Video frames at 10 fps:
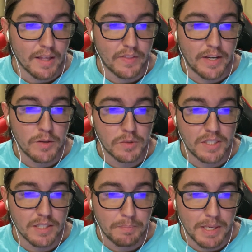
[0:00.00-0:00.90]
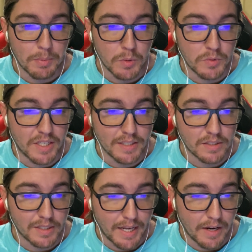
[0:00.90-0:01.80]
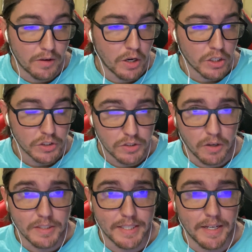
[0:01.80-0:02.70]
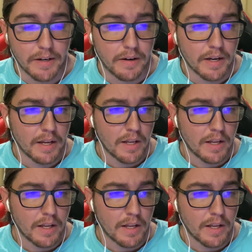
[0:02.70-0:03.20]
then you see the people who didn't care start to care.